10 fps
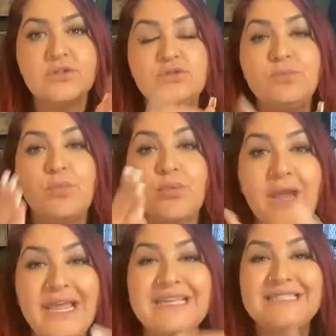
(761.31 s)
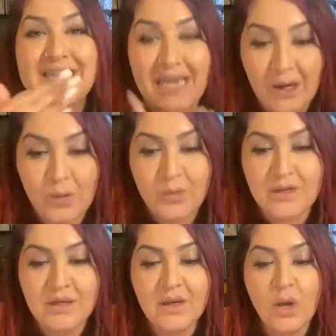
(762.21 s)
to break down
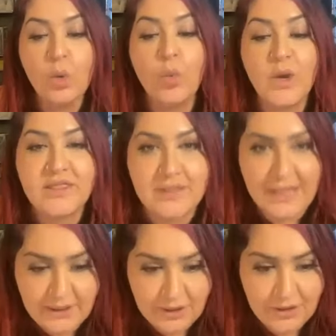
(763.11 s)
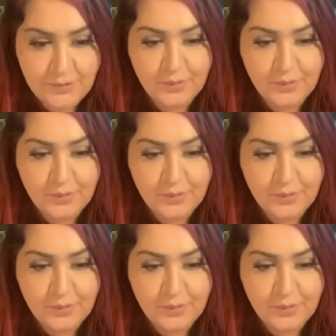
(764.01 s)
with lightener.